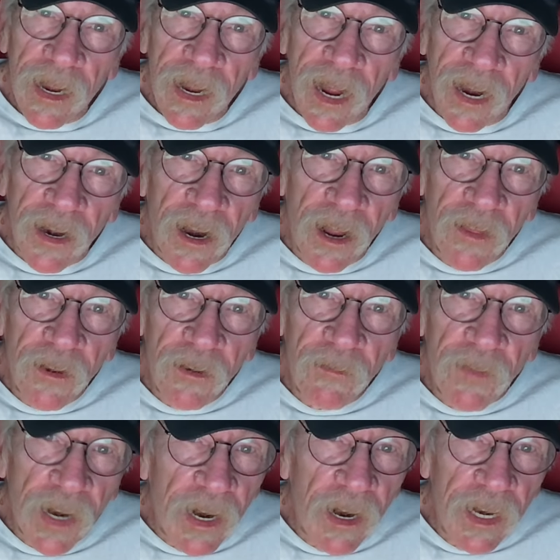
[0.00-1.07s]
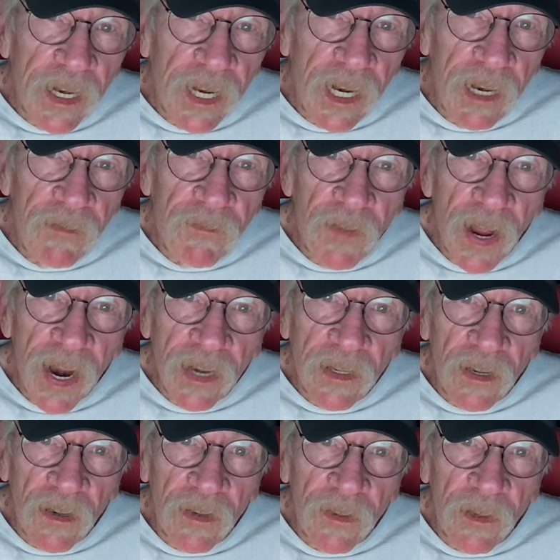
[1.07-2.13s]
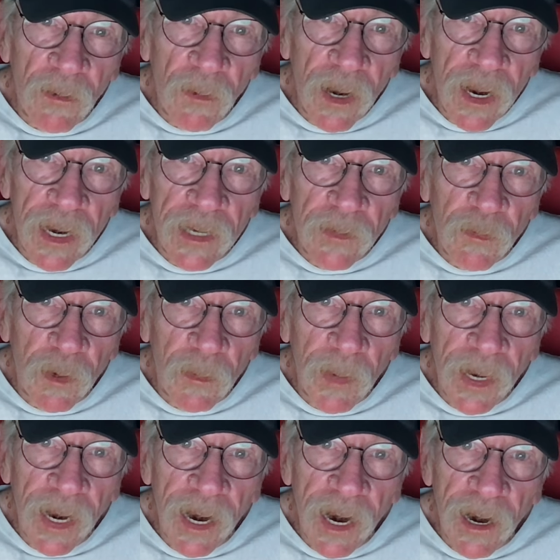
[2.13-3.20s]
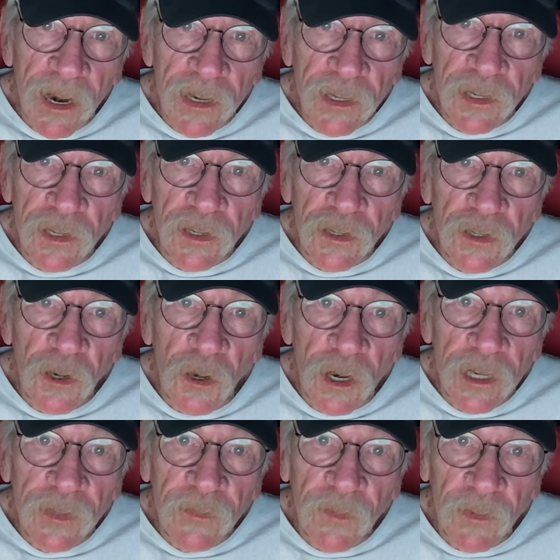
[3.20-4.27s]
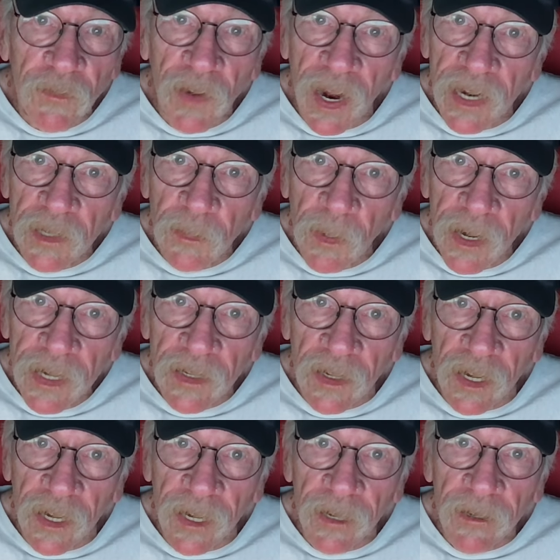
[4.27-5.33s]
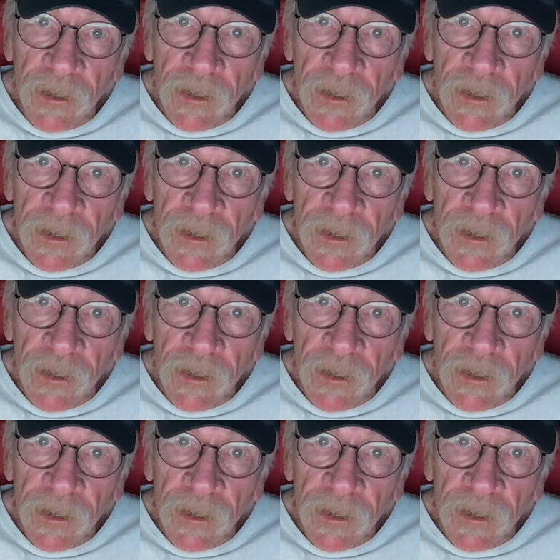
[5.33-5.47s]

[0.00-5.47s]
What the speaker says: Another very key factor in the race will be Harris's choice for vice president.